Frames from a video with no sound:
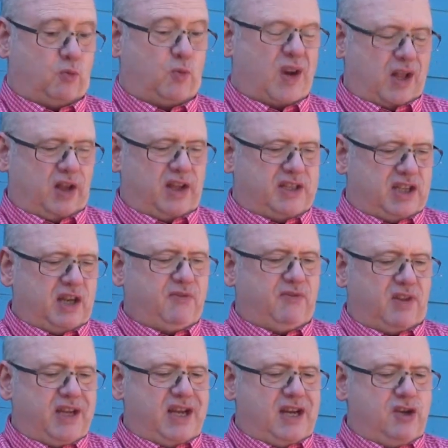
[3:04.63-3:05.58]

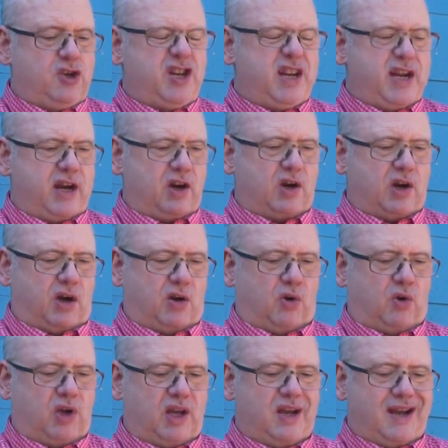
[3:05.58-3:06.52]
relatively
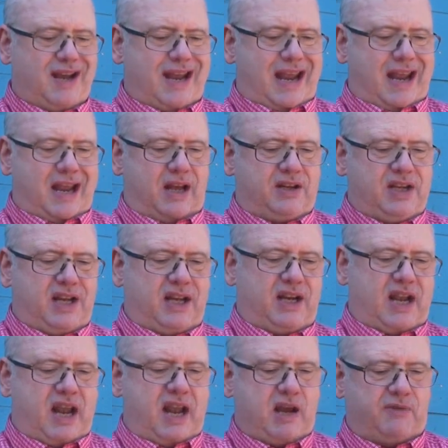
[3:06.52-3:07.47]
narrow and in
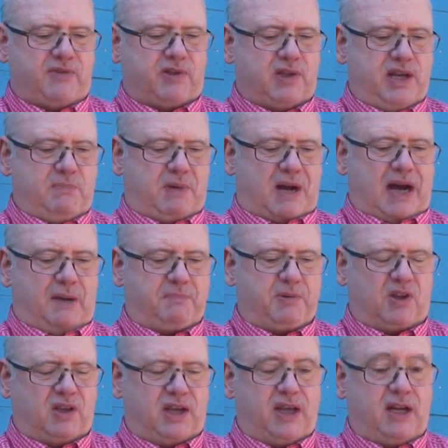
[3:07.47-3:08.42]
a heavily
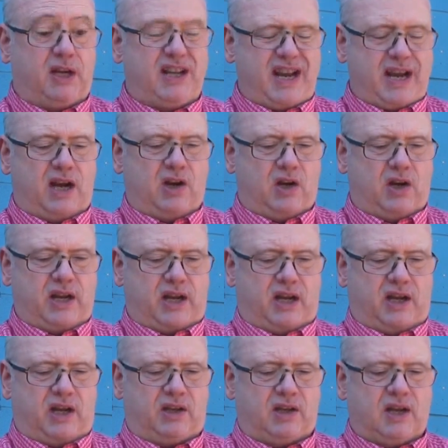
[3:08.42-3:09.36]
populated
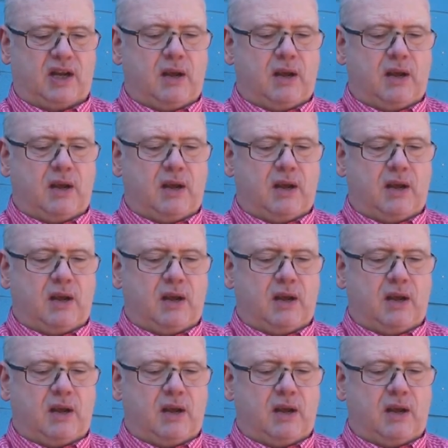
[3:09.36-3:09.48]
area,